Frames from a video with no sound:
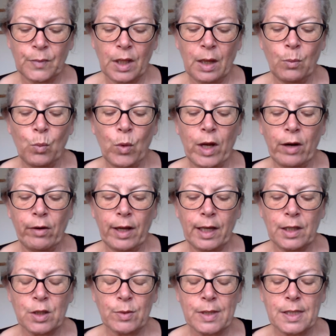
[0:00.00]
I'm wearying
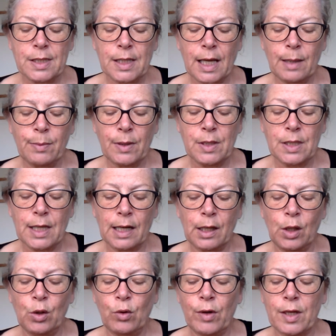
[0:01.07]
to escape into that
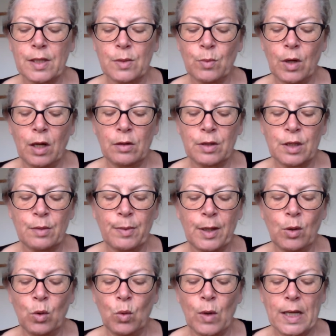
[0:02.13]
glorious world and to be
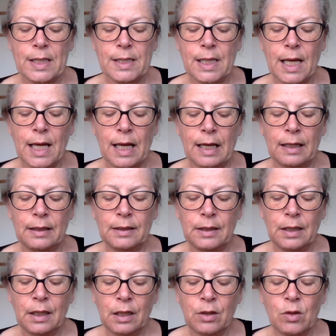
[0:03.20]
always there,
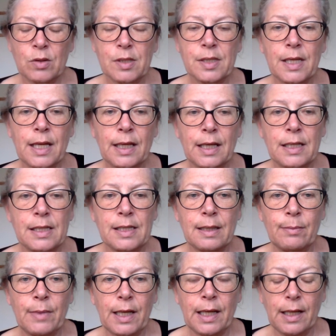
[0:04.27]
not seeing it
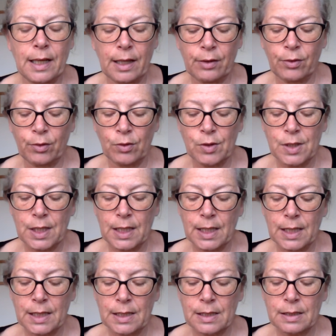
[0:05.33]
dimly lit through
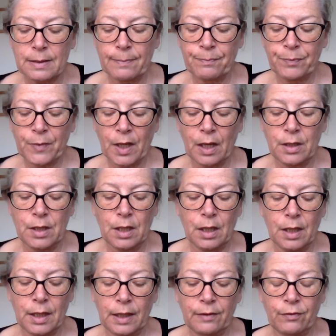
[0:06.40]
tears, and
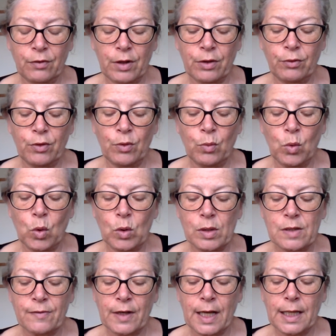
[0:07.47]
yearning for it through the
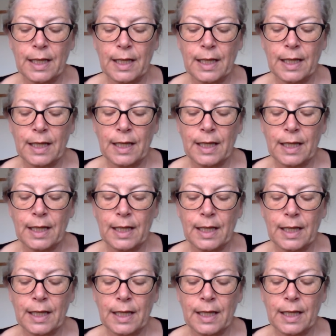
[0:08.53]
walls of an aching heart,
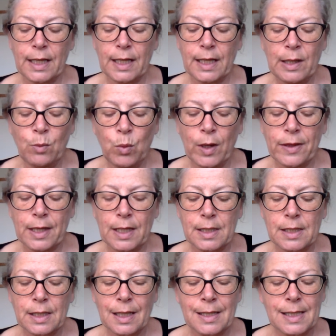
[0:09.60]
but really with it
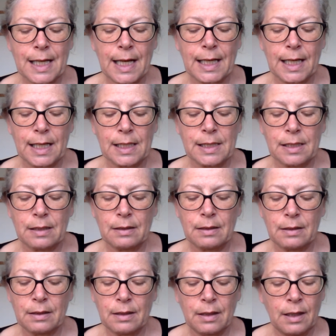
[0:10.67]
and in it.
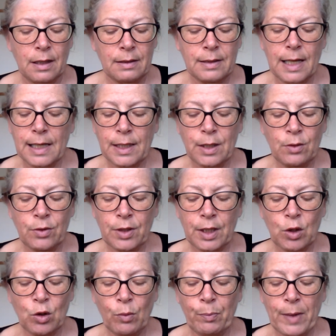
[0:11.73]
Nelly, you
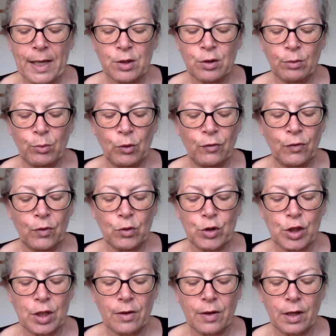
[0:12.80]
think you're better and more
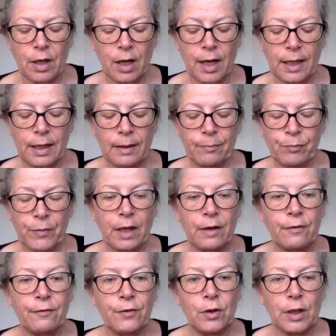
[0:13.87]
fortunate than I, in
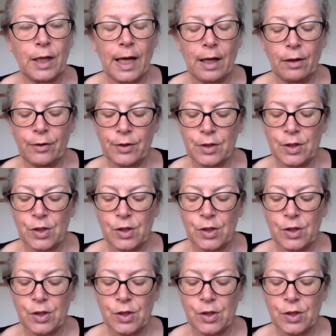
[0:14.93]
full health and